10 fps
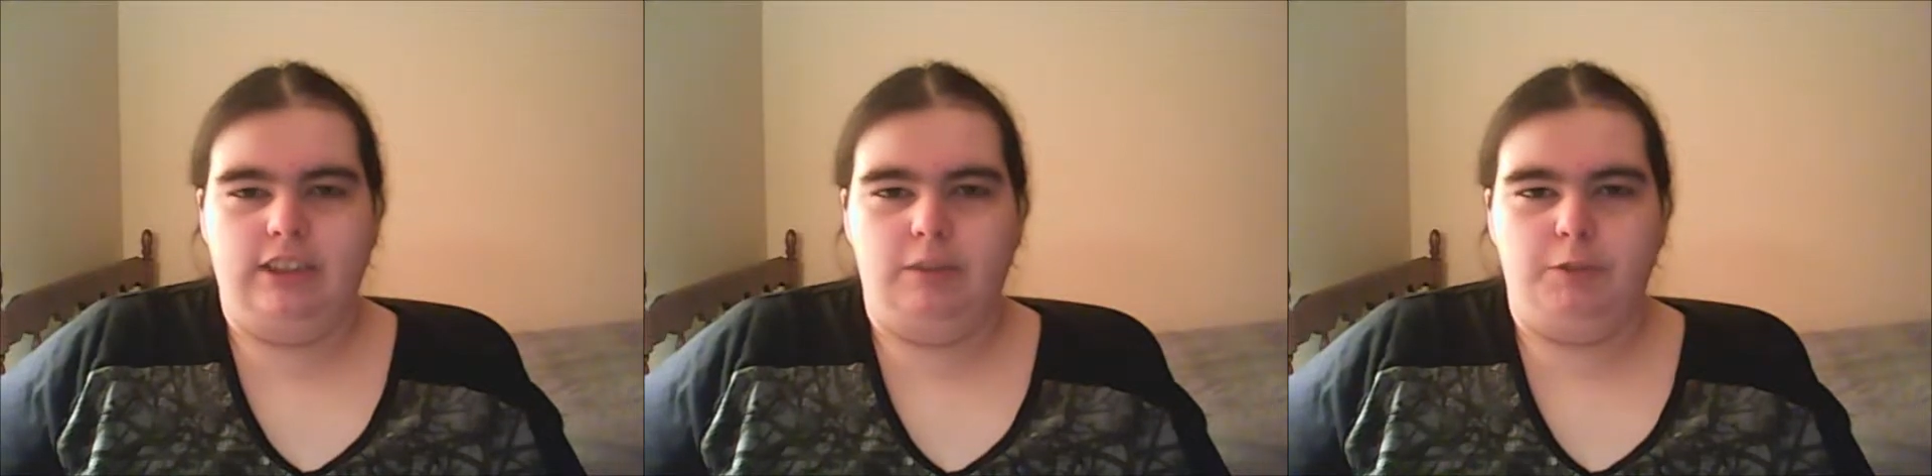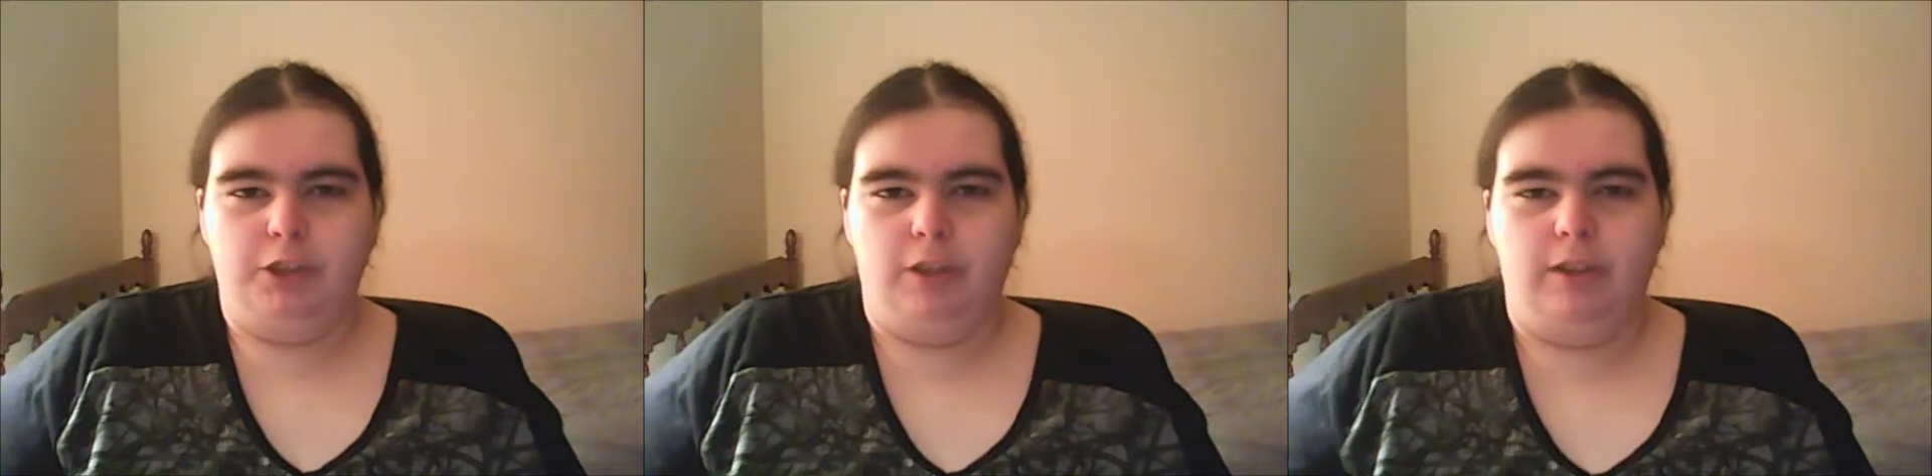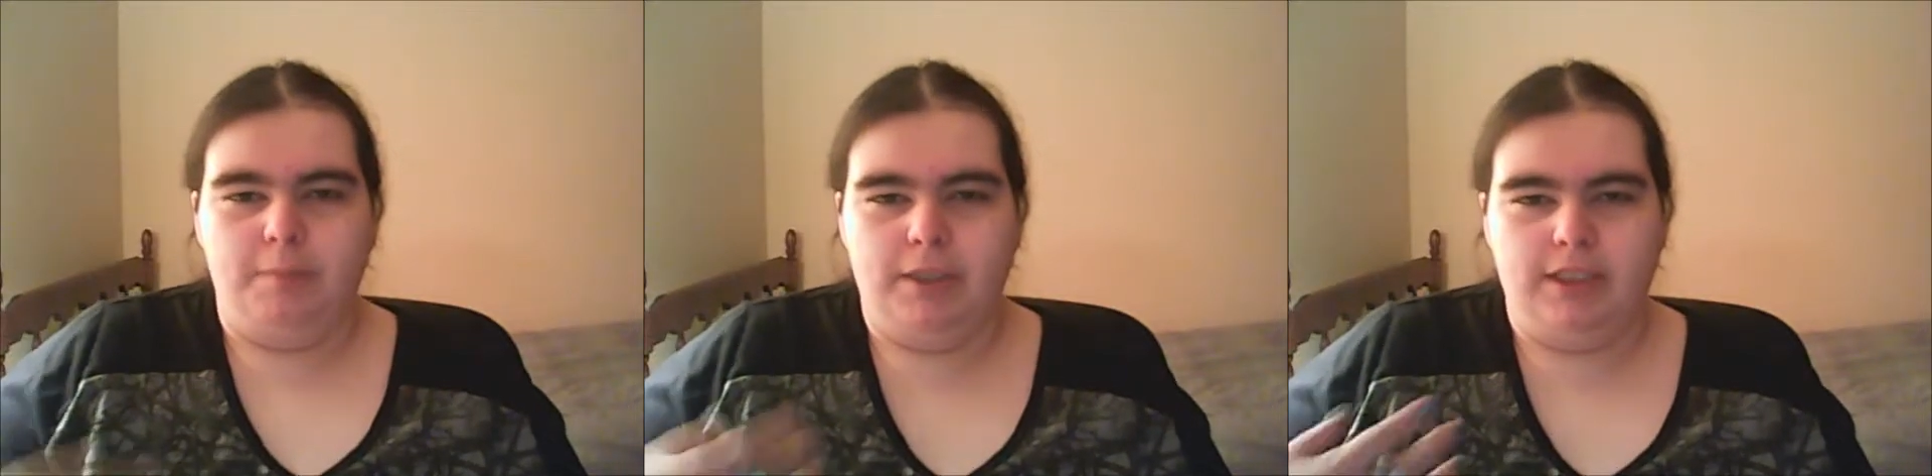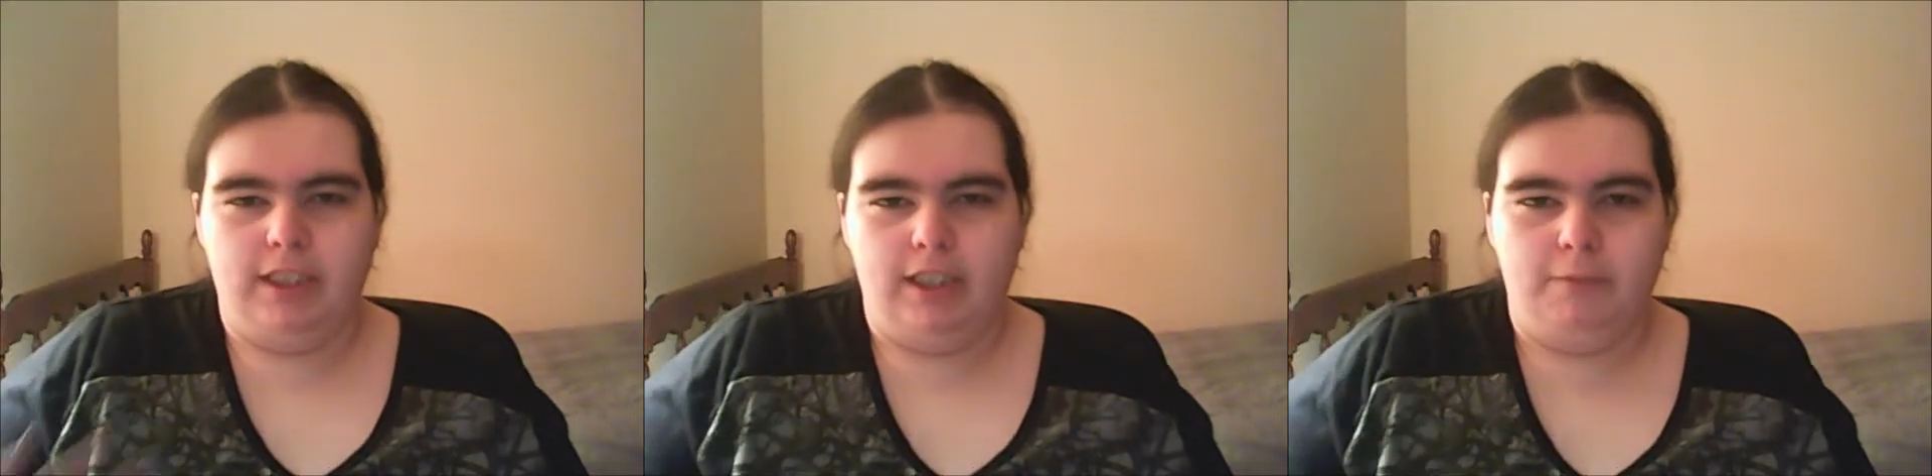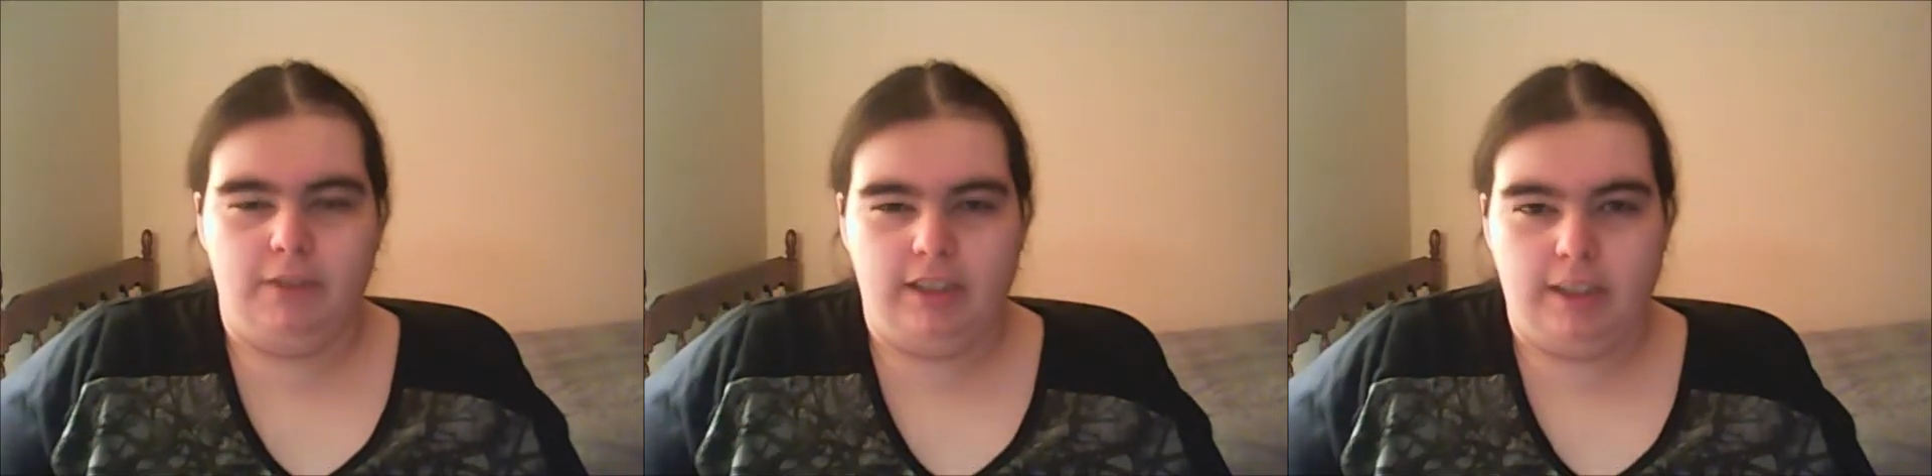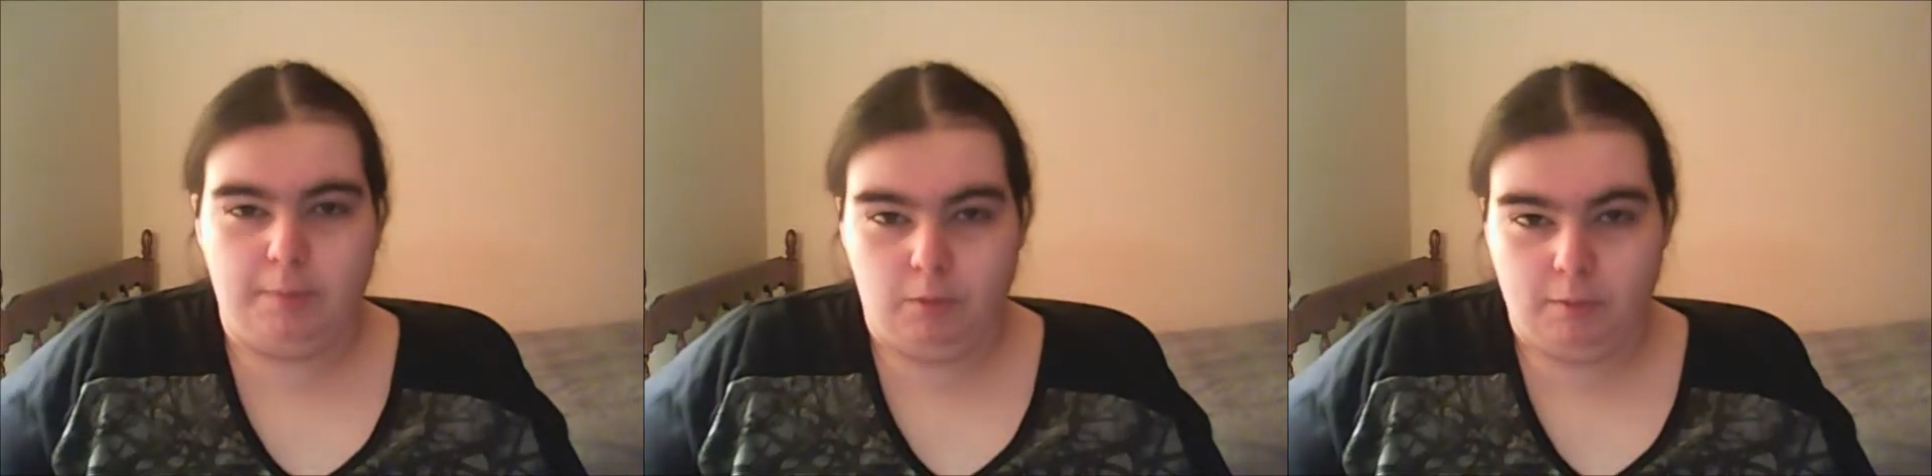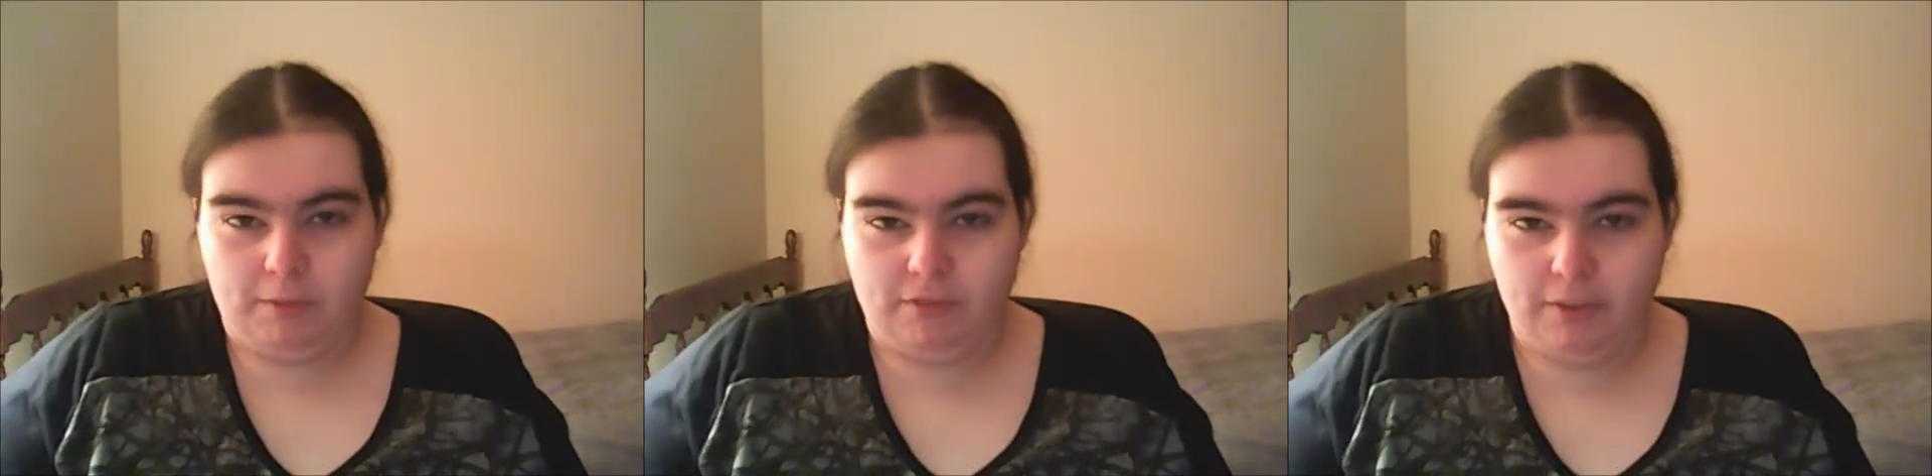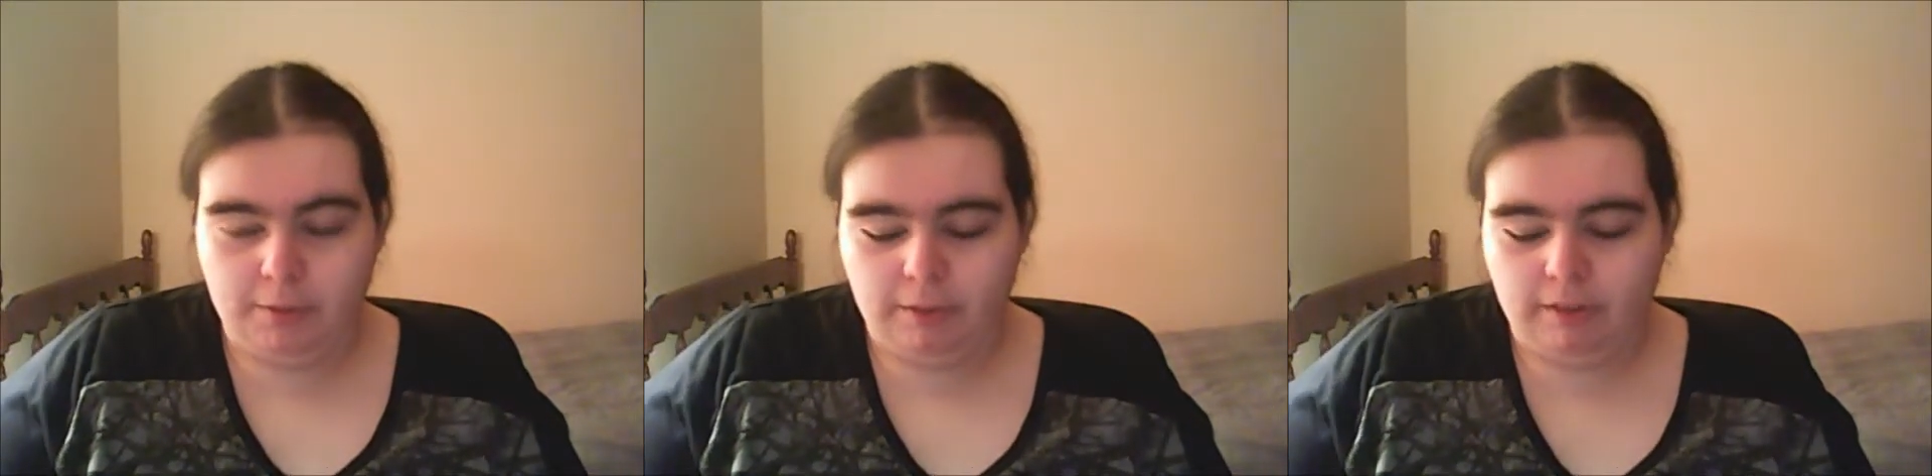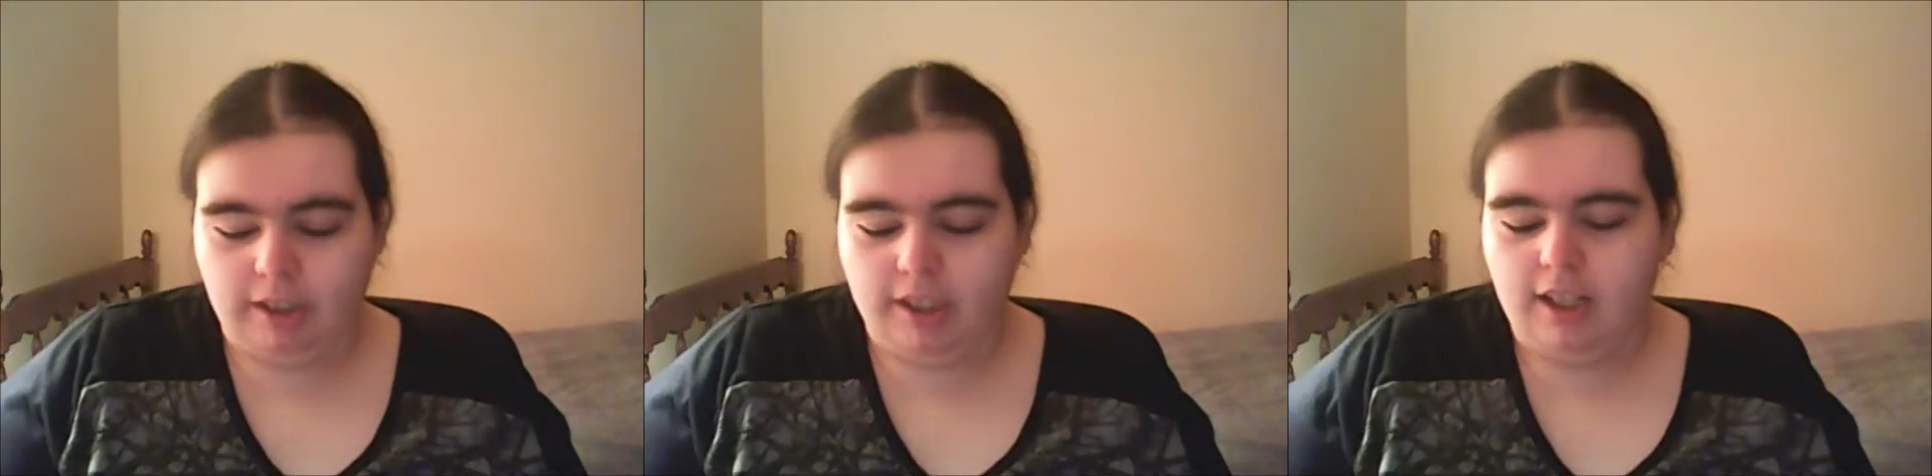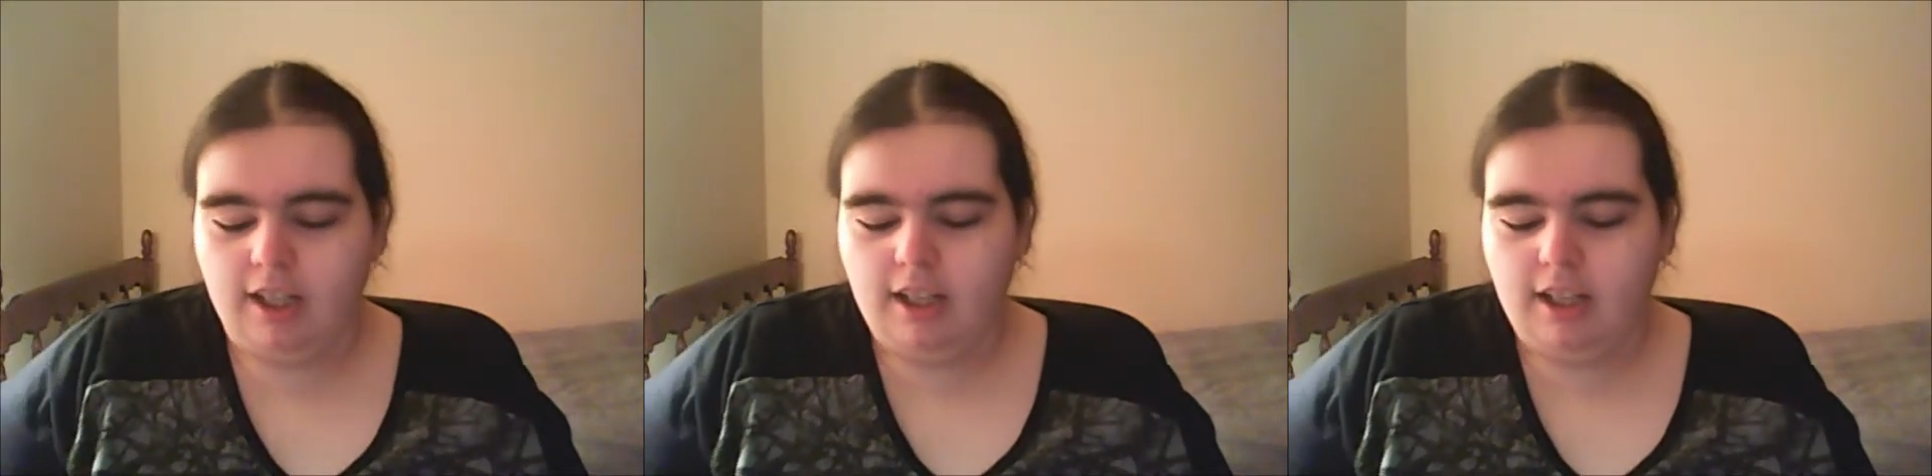so I'm sure I'm going to be signing up for Keeping Warm in February.